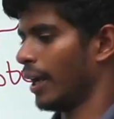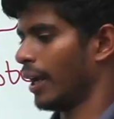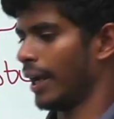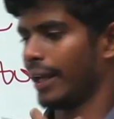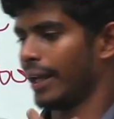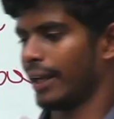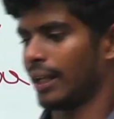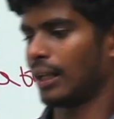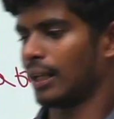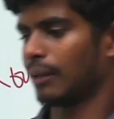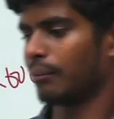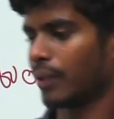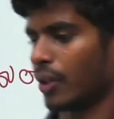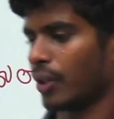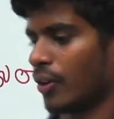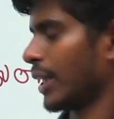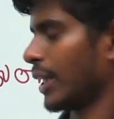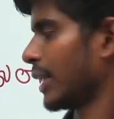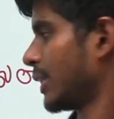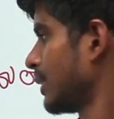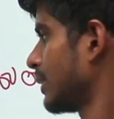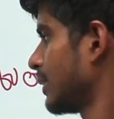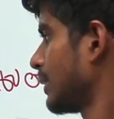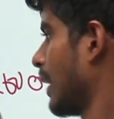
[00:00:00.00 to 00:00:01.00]
NLM,
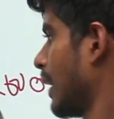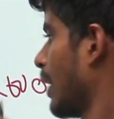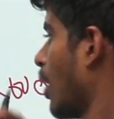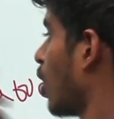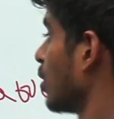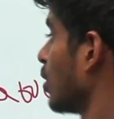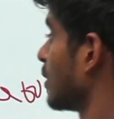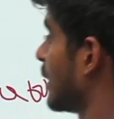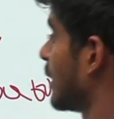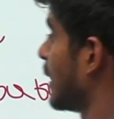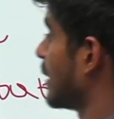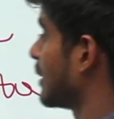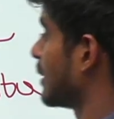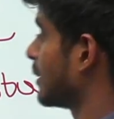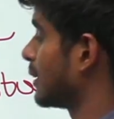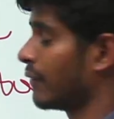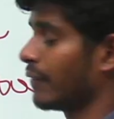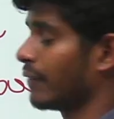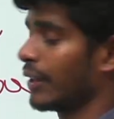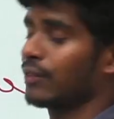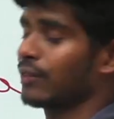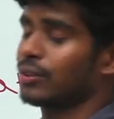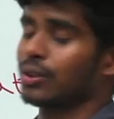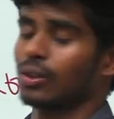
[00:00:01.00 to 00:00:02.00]
rotations, and oscillations
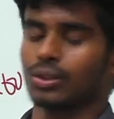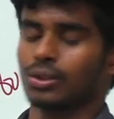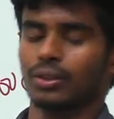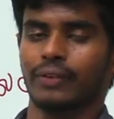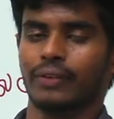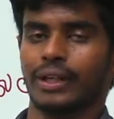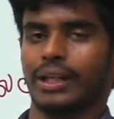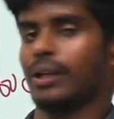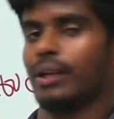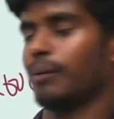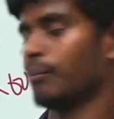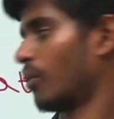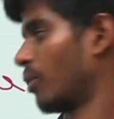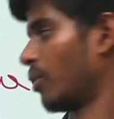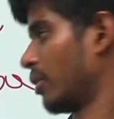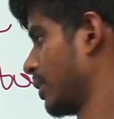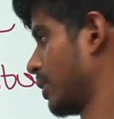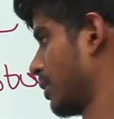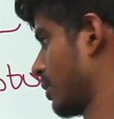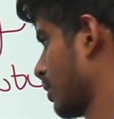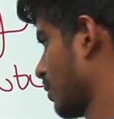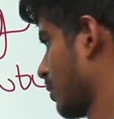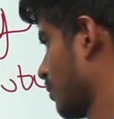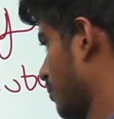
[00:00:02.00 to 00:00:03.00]
and waves also very
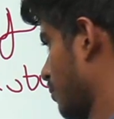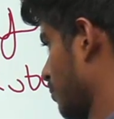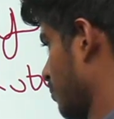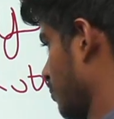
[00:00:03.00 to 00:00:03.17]
important.